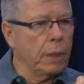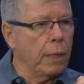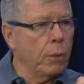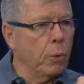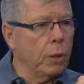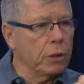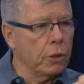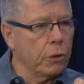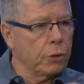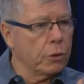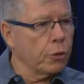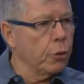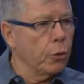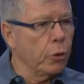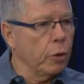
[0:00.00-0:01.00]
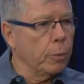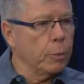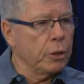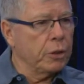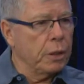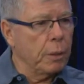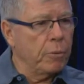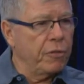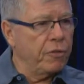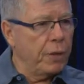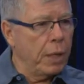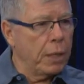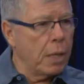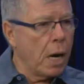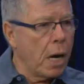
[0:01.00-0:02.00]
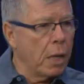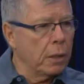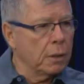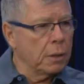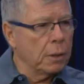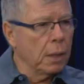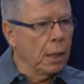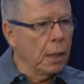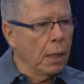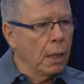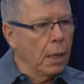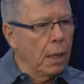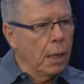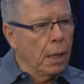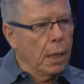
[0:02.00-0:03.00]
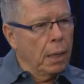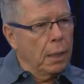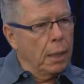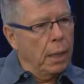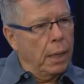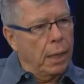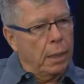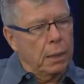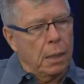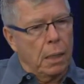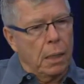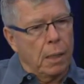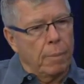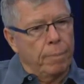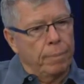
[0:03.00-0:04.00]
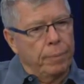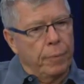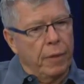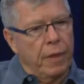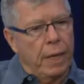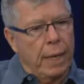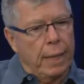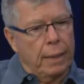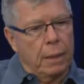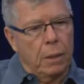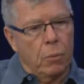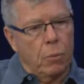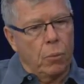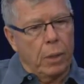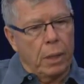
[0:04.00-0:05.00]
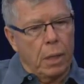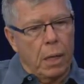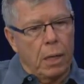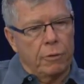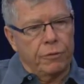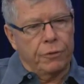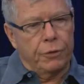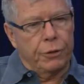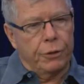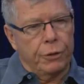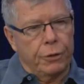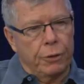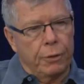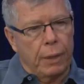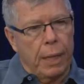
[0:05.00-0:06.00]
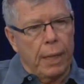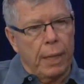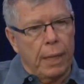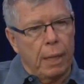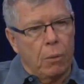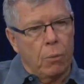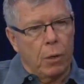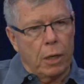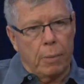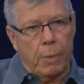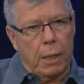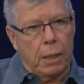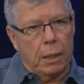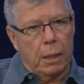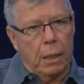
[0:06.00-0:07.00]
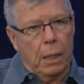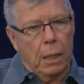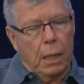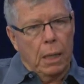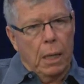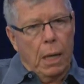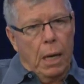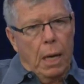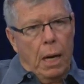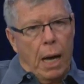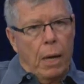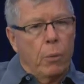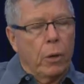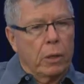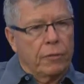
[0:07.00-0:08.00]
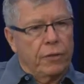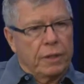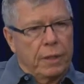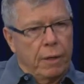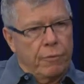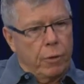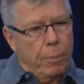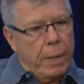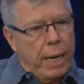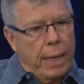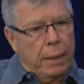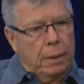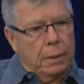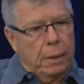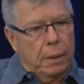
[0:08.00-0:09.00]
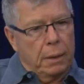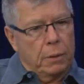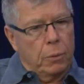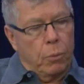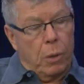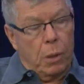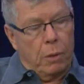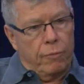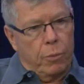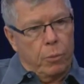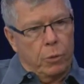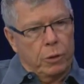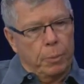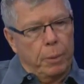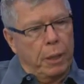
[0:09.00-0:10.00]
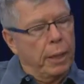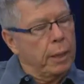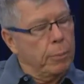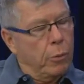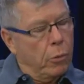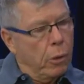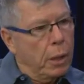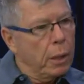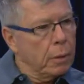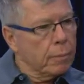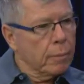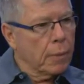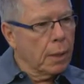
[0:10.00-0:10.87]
I went to the School of the Museum of Fine Arts. Oh, okay. And um, then went off to uh, one of my. I worked for several magazines. One of them was Playboy.